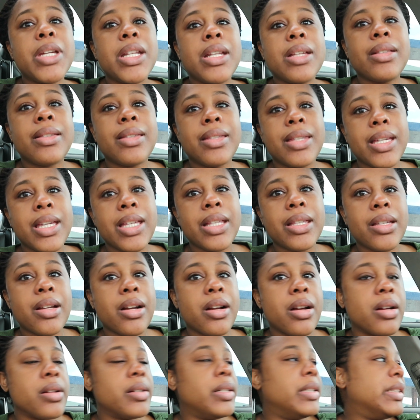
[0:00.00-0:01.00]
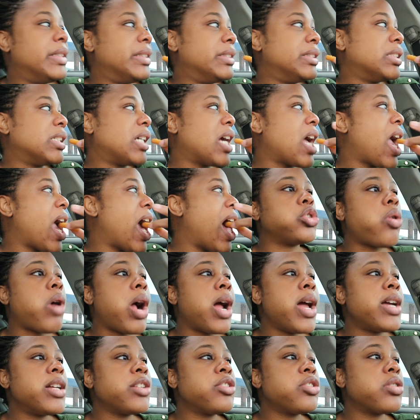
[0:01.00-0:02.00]
minutes to get to her. So
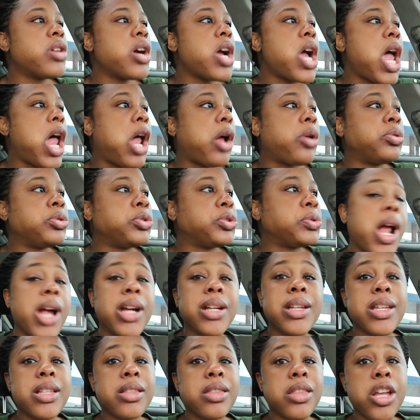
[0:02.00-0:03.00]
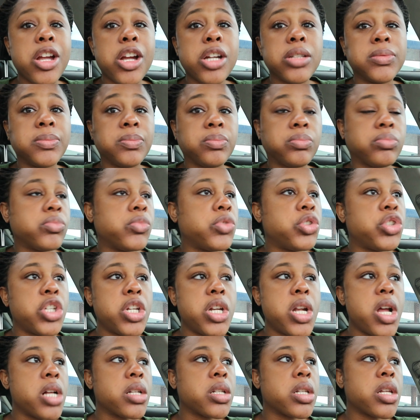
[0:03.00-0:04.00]
I head to her house. I get there,
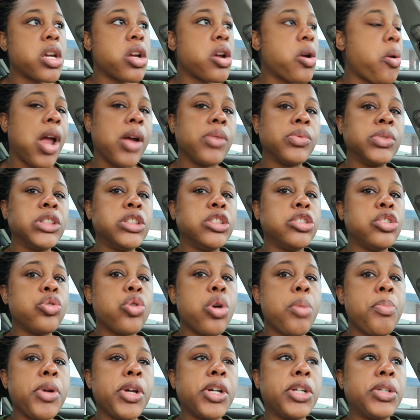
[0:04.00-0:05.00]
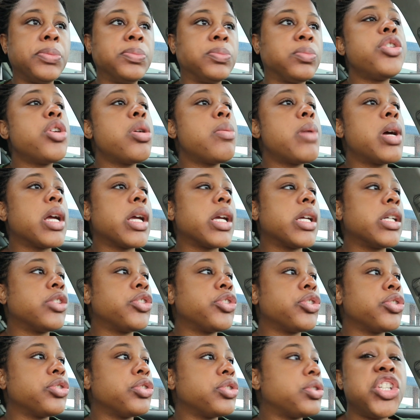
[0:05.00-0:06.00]
she not there. I ring the doorbell, nobody
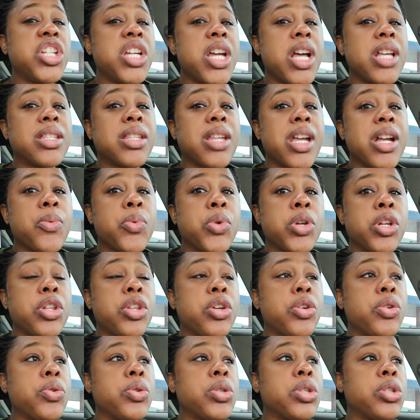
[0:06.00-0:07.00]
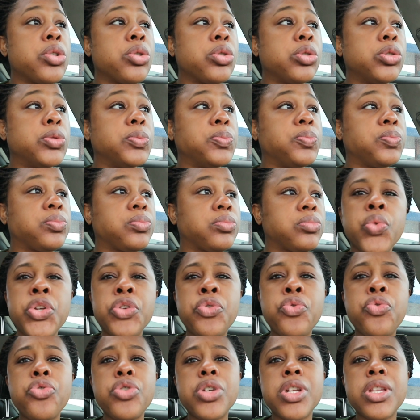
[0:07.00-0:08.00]
answers. She has like one of those little
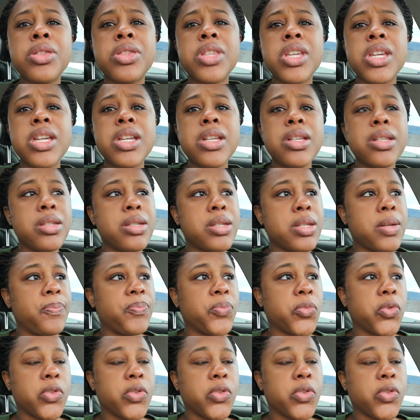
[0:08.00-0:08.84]
recording things